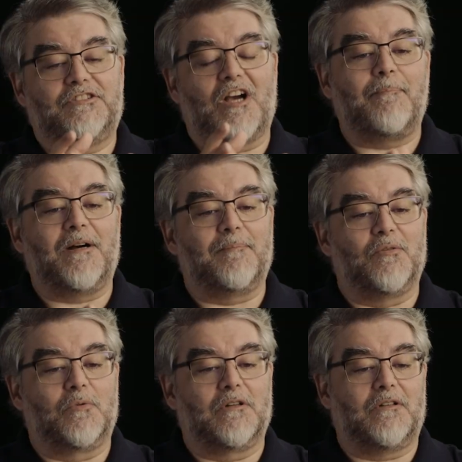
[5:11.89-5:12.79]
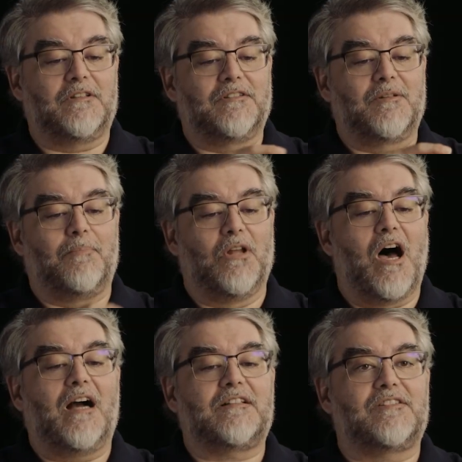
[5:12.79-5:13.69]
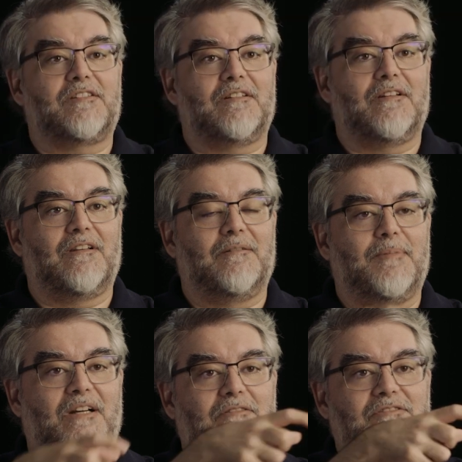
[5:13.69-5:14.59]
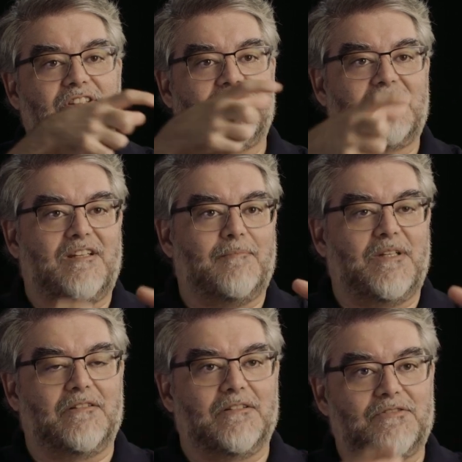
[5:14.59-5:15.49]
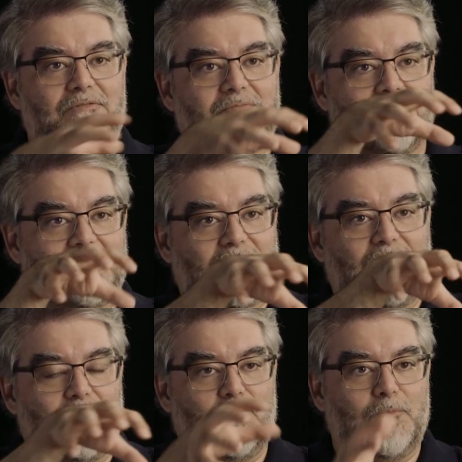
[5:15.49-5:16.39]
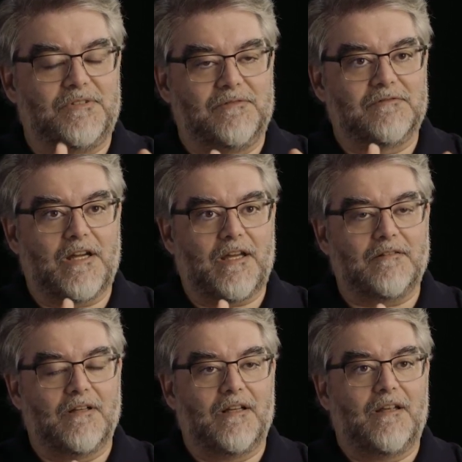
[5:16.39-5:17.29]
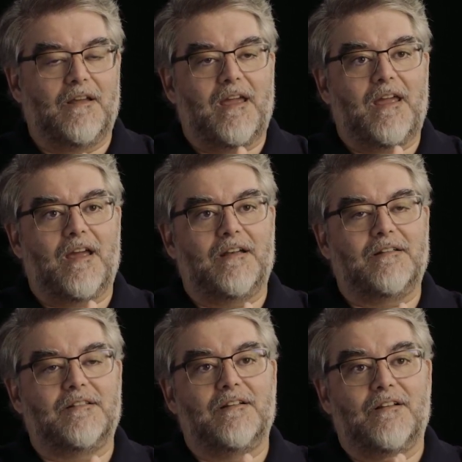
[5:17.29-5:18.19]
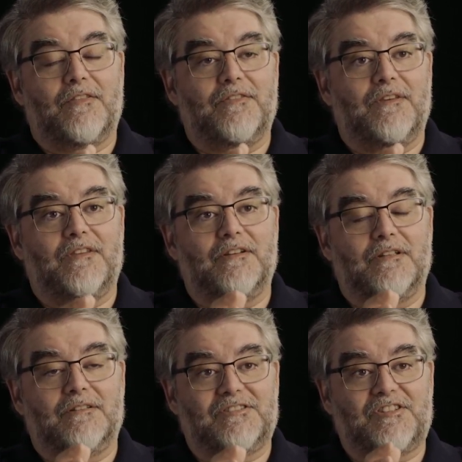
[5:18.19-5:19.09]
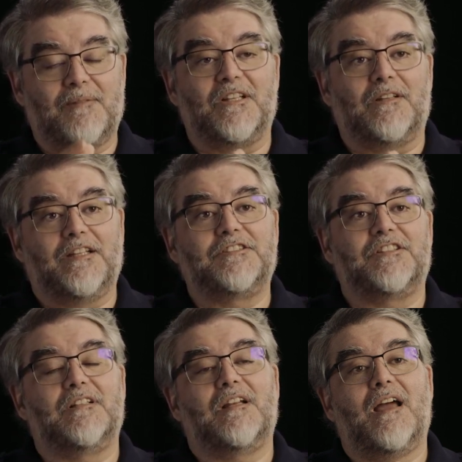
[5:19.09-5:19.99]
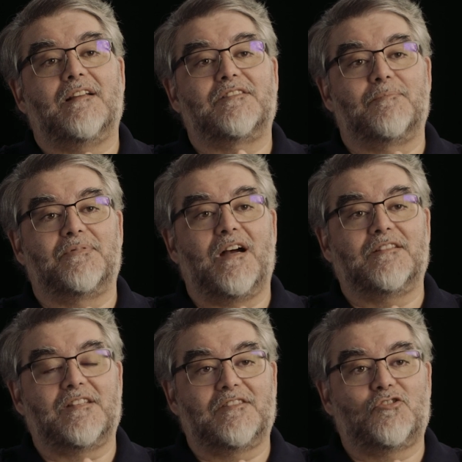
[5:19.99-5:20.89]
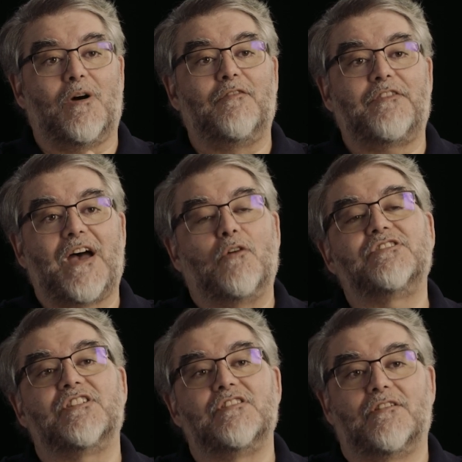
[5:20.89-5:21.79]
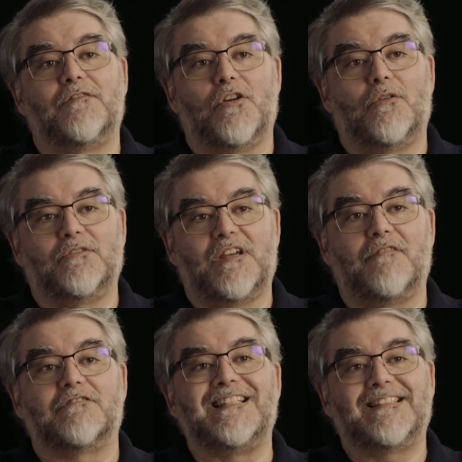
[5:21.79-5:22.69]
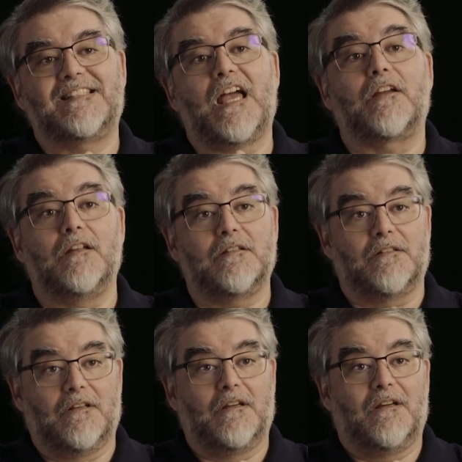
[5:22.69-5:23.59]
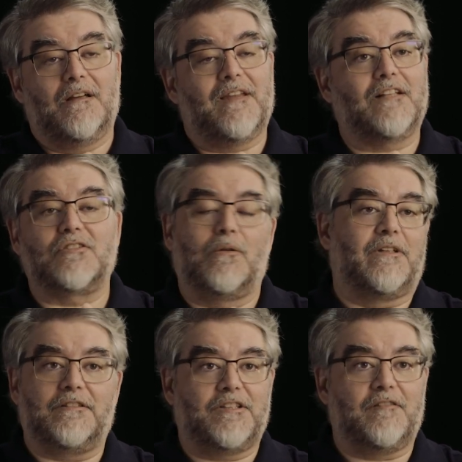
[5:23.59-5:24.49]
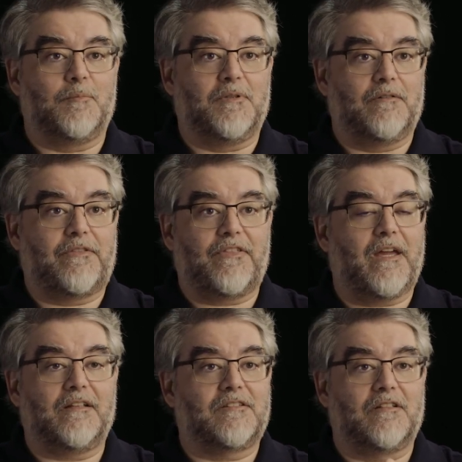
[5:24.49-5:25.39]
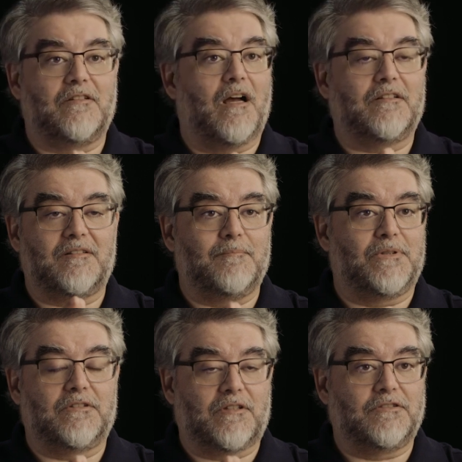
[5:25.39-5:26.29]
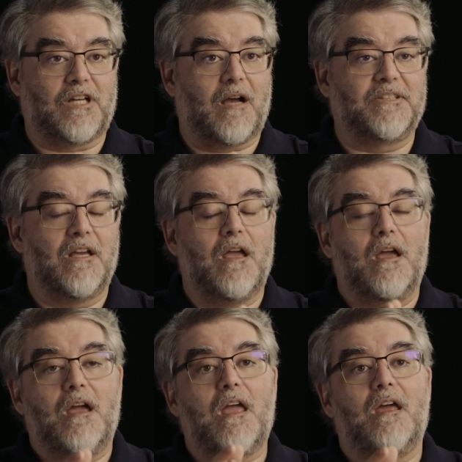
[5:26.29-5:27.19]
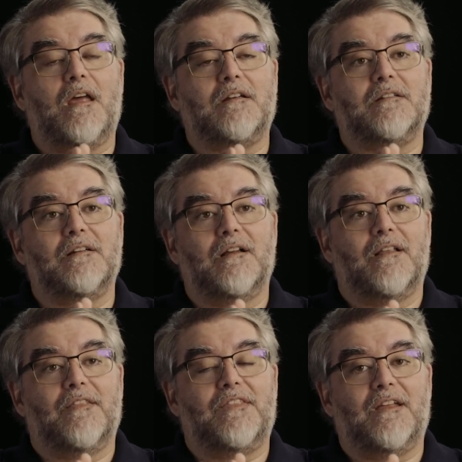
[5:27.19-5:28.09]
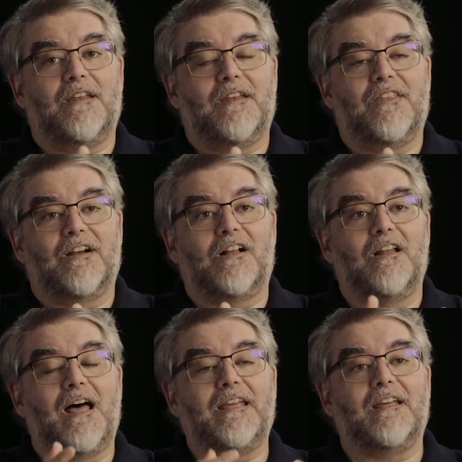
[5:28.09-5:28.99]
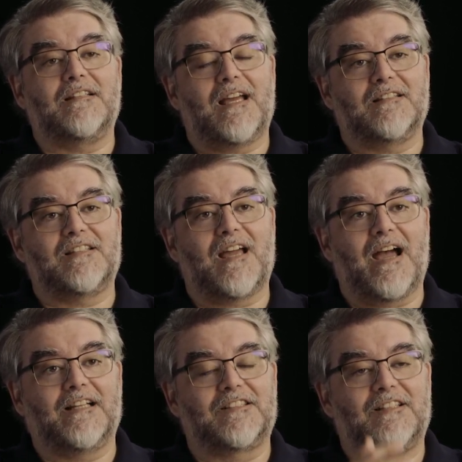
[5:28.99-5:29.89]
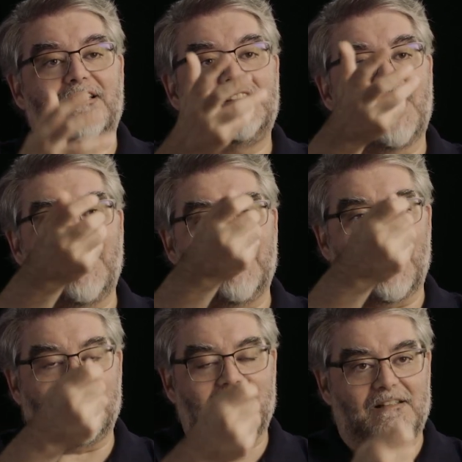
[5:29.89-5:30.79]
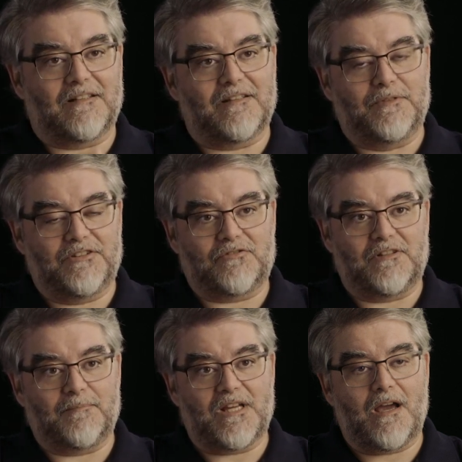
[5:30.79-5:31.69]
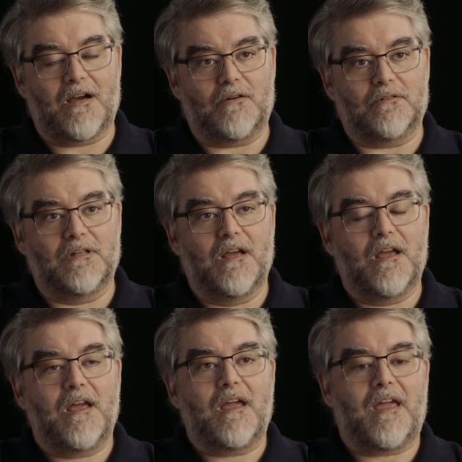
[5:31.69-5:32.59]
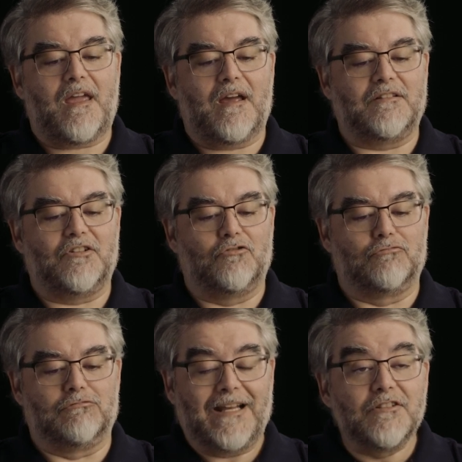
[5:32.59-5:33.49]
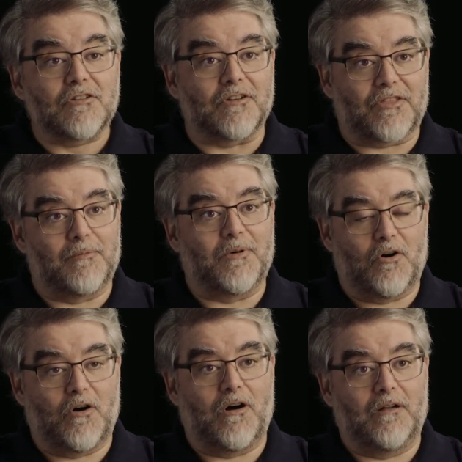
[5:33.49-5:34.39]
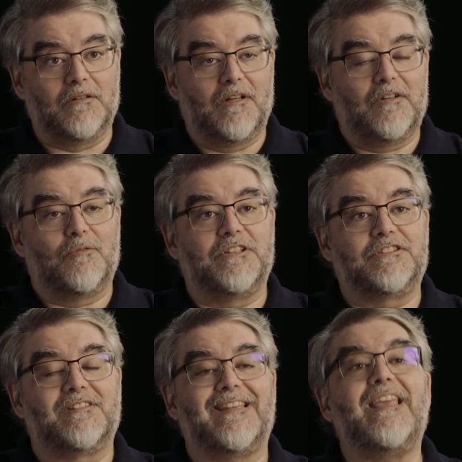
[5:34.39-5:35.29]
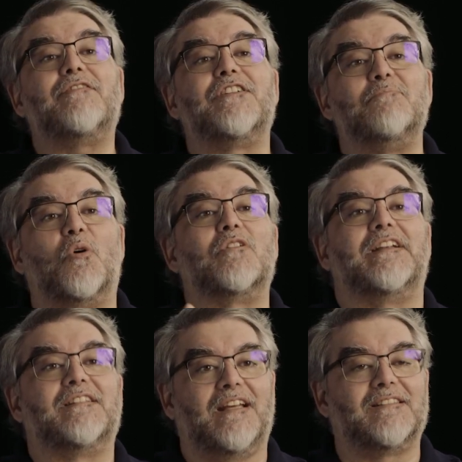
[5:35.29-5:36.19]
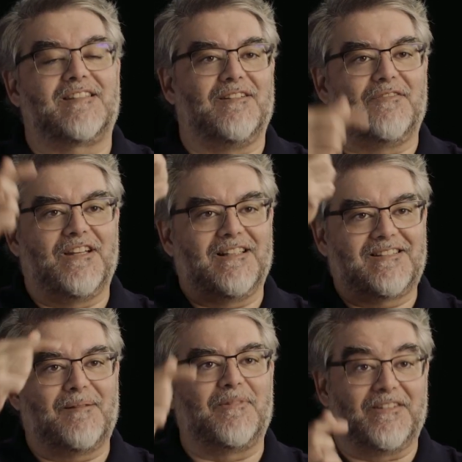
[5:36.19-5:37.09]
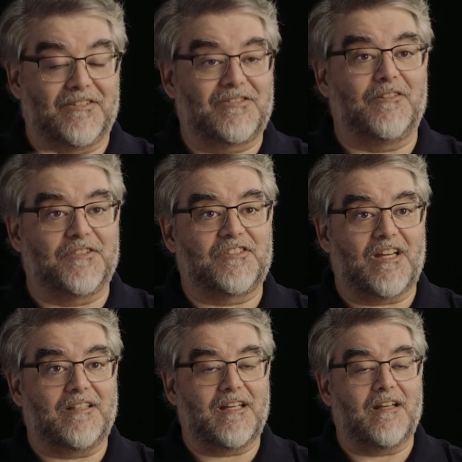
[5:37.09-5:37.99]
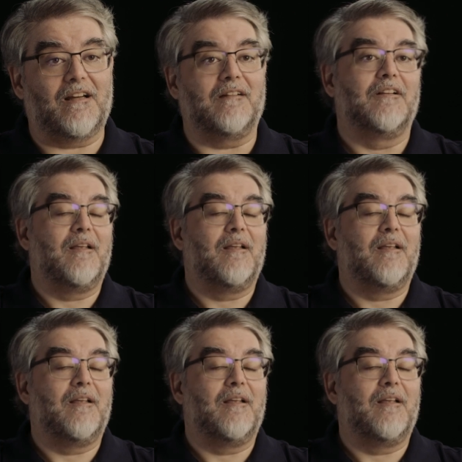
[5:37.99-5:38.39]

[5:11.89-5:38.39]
chop up the world into blocks. They're about sixteen meters cubed, right? And the simulation has to process twelve thousand of those every second. And that's only achievable thanks to DOTS and Burst and Jobs. And then the client has to actually take that data that we stream down and render them all, which is even more intensive than assembling the server-side data,